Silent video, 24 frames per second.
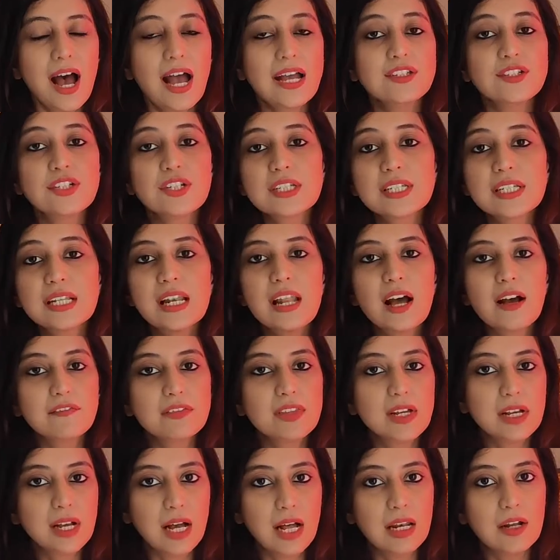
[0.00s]
I just
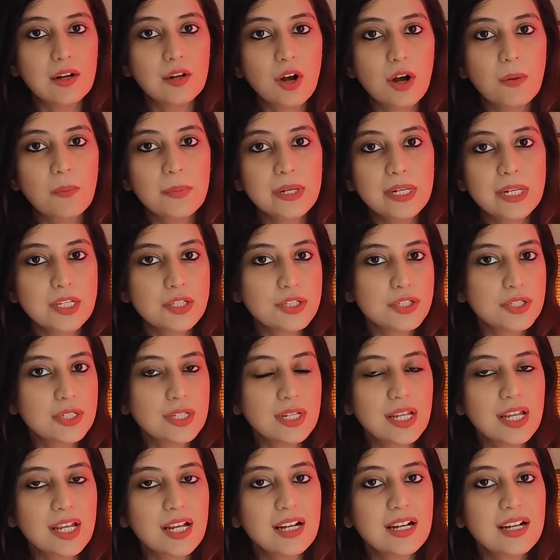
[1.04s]
love the color
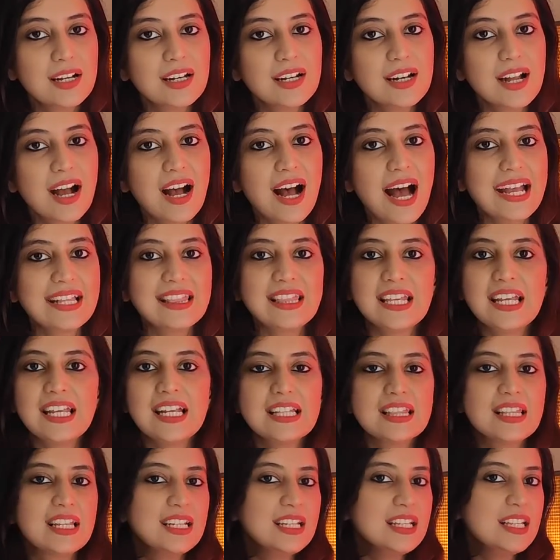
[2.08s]
combination here. I
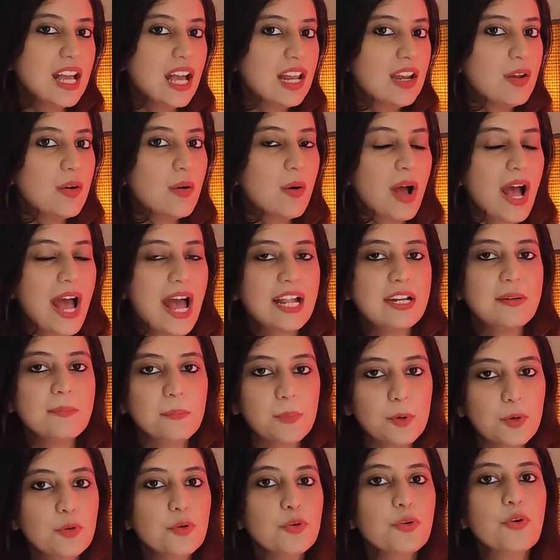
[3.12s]
think the yellow and
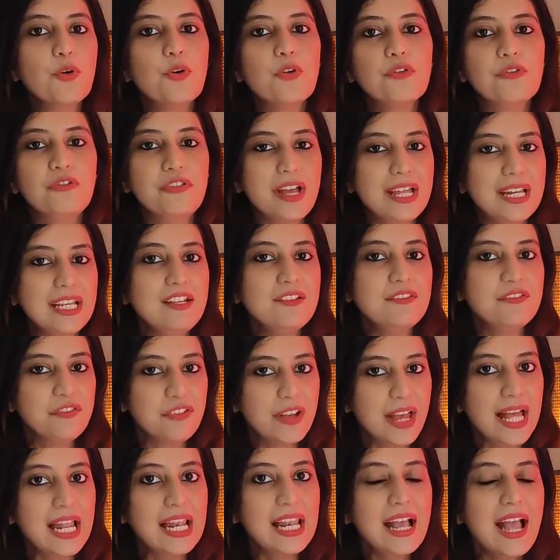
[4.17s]
blue go very
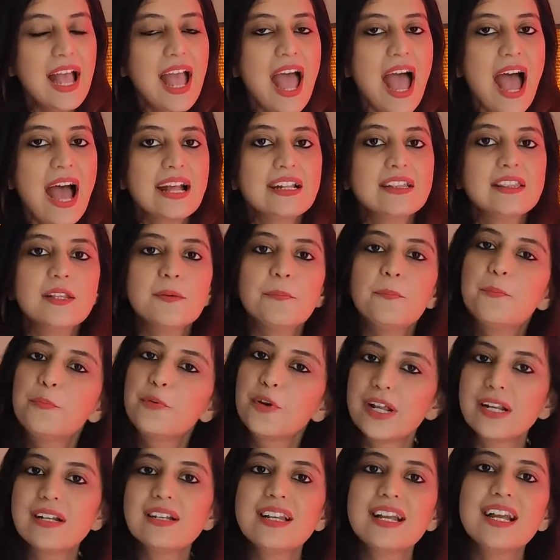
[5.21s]
well and the
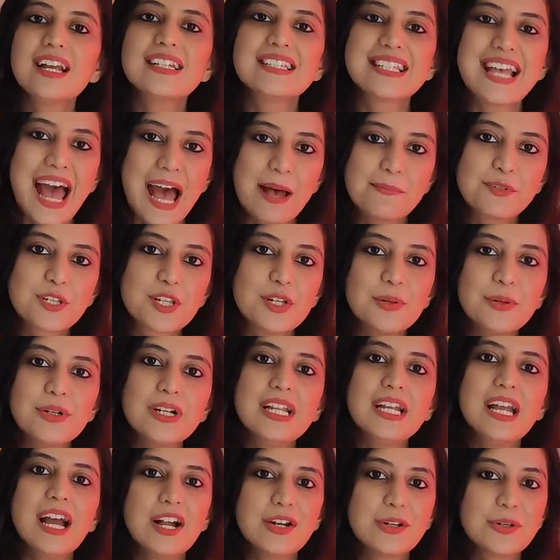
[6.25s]
print is
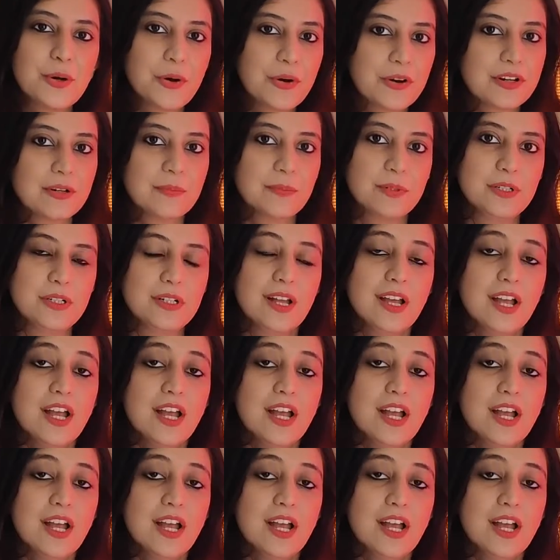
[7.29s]
absolutely adorable.